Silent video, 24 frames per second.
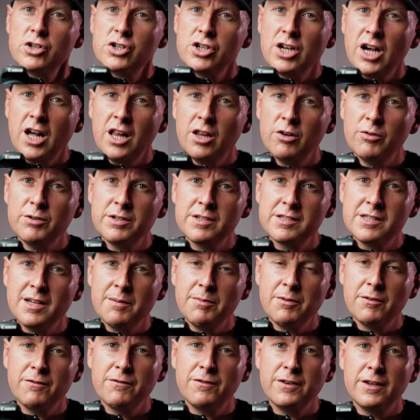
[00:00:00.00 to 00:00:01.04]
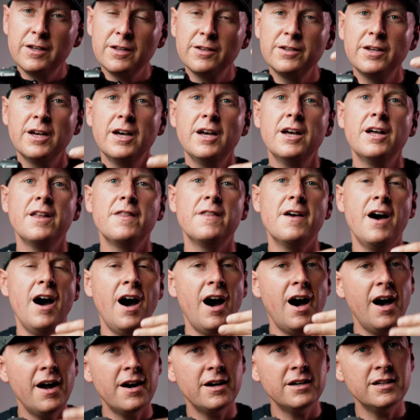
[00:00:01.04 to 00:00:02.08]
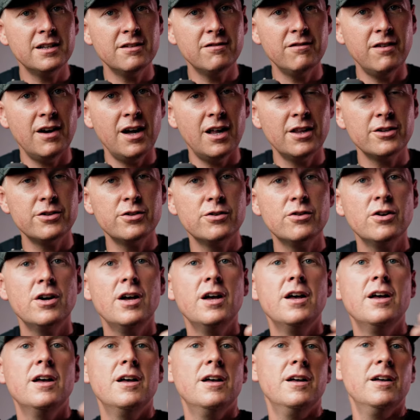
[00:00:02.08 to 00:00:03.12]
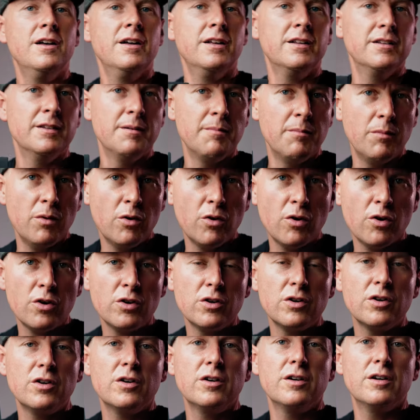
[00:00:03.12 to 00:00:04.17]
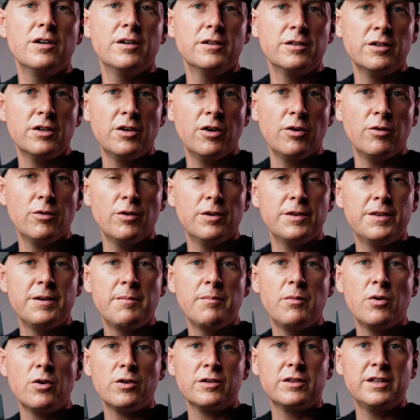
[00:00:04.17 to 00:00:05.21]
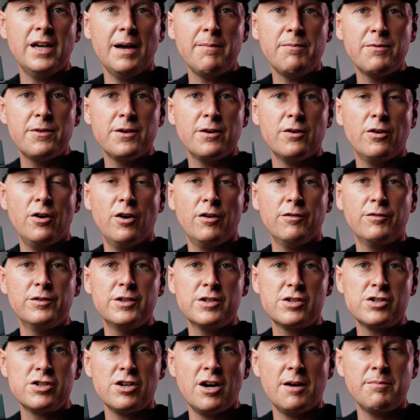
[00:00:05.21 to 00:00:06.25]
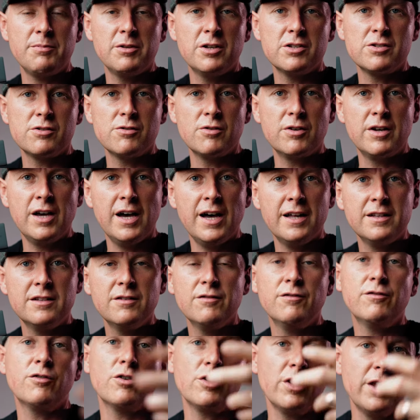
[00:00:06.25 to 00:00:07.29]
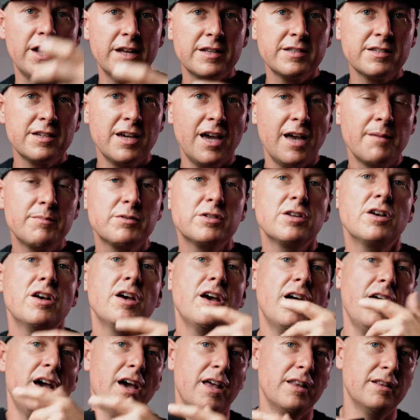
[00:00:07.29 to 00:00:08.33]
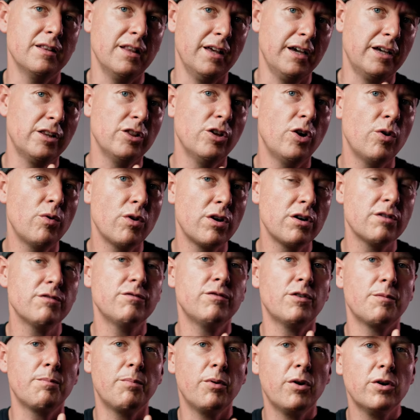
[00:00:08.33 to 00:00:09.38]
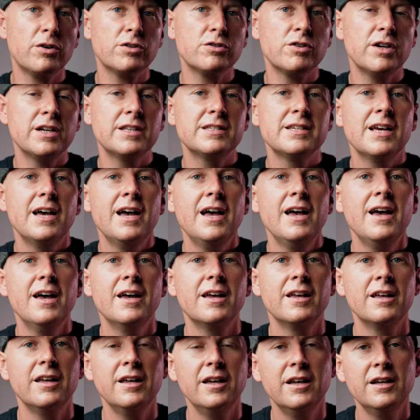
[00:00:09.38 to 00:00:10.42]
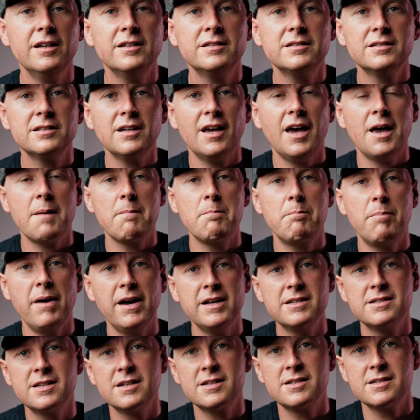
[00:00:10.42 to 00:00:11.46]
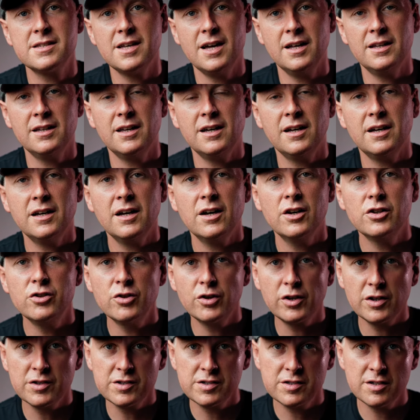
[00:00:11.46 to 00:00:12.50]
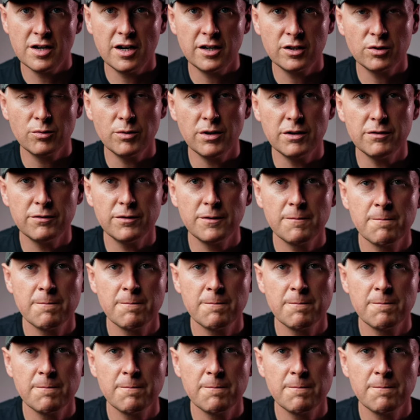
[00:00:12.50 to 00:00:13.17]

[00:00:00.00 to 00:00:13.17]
shallow is depth of field, the higher the value, the more, you know, the more depth of the sharpness you get for landscapes, and like lower for portraits, is a basic setting you can start with.